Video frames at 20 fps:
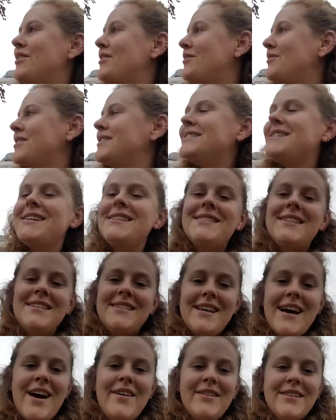Once I sit
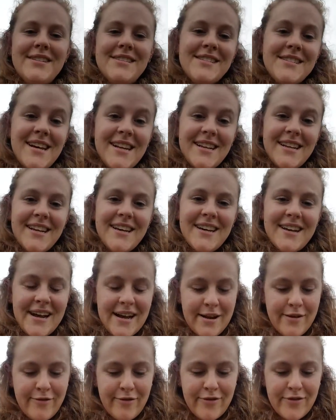down and study it, I
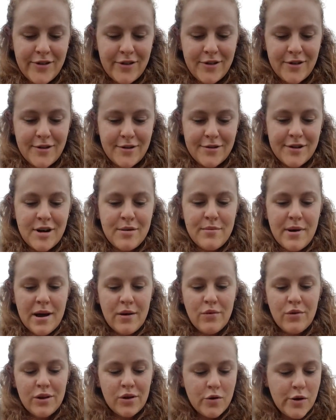have a feeling it'll come
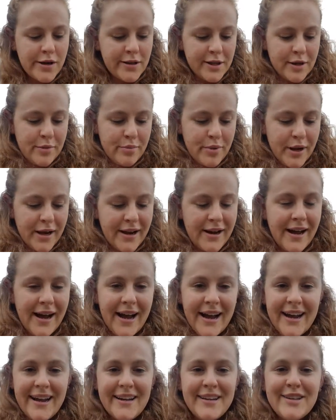back really quickly, but
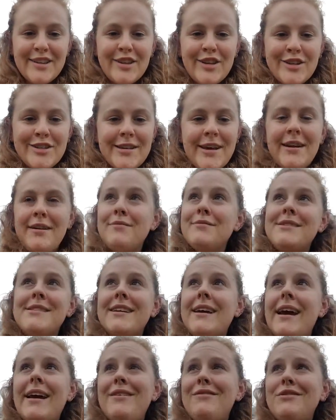I looked at it and was like,
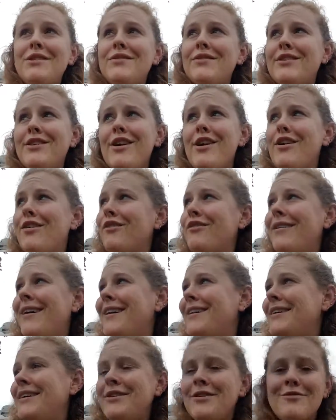I don't even know,
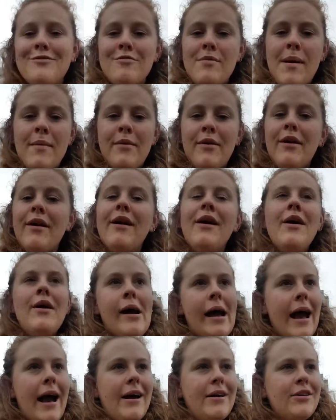I don't remember.
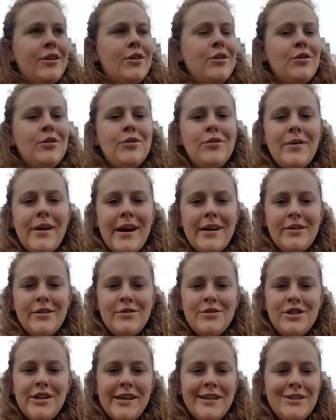How do you
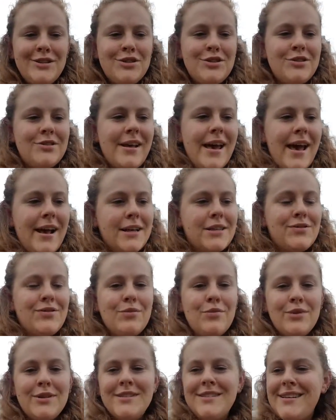change x
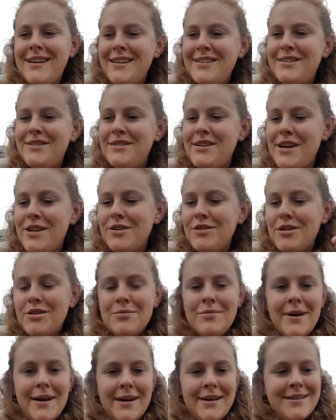from one side to the other?
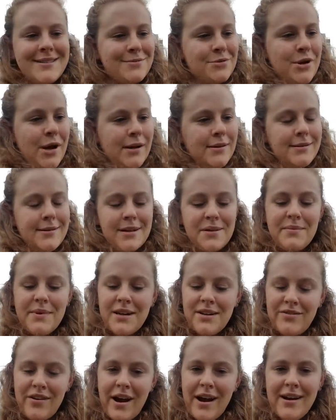Am I subtracting? Am I
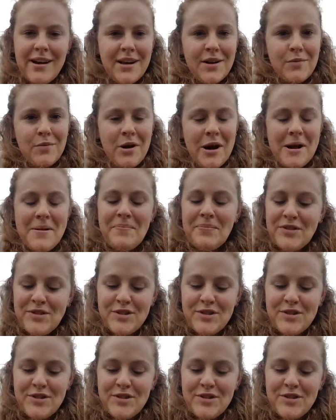dividing? What?